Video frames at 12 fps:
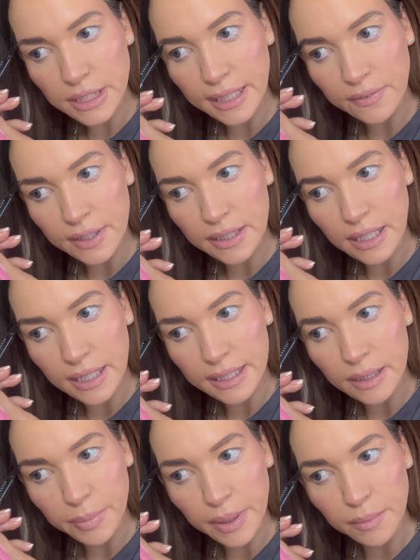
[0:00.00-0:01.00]
give it like
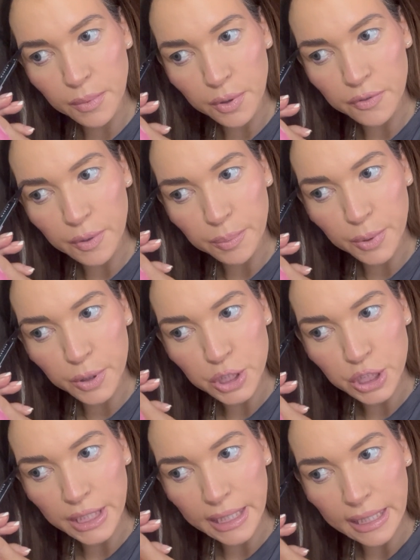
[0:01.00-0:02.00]
a bit more of a
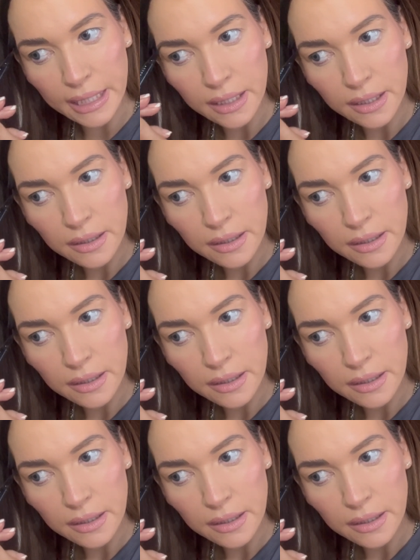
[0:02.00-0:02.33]
bushy.